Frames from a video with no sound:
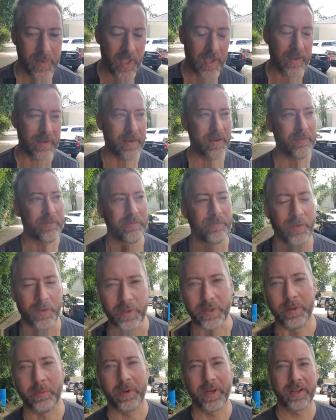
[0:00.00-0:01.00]
I didn't
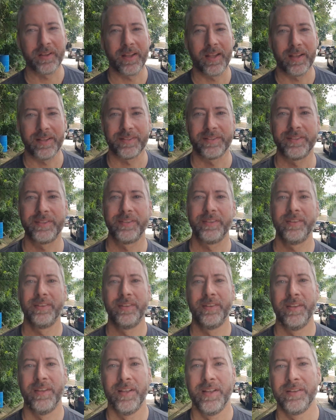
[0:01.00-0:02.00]
fully realize
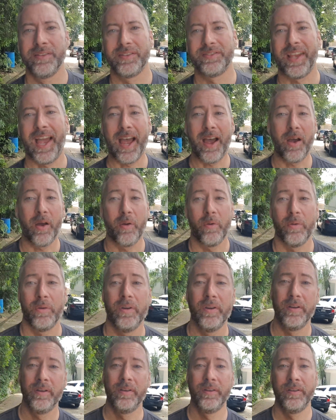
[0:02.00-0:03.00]
how
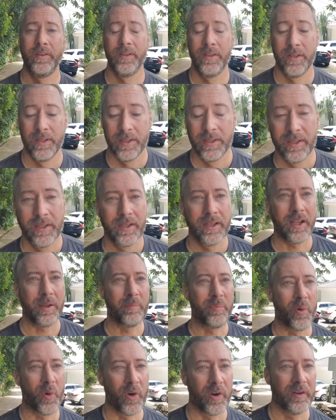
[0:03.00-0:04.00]

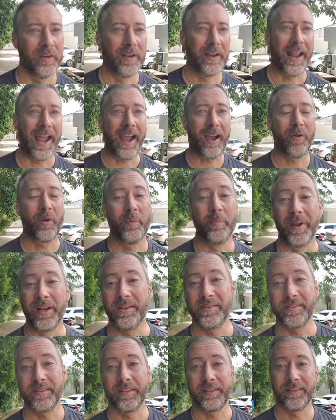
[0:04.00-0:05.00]
important and how
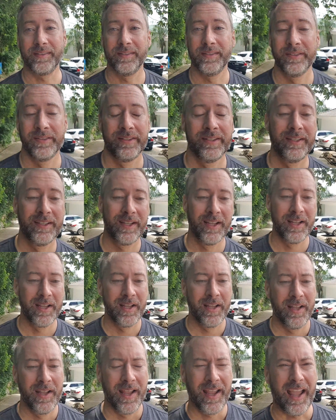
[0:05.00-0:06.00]
amazing,
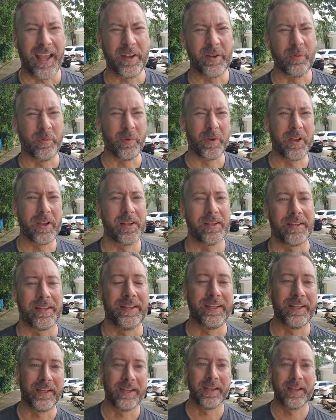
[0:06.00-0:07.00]
and to really